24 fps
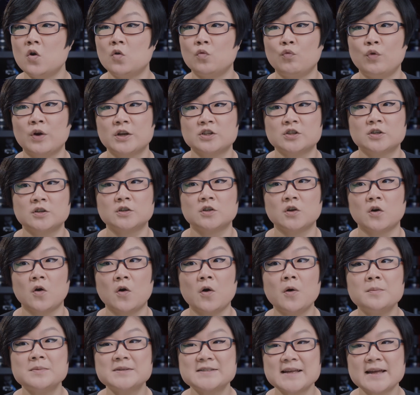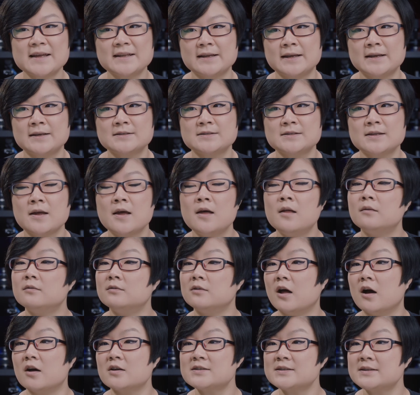return to home settings,
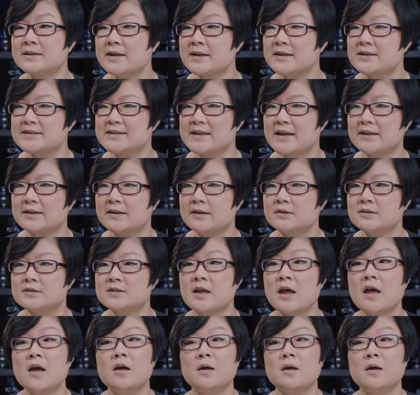lost link settings,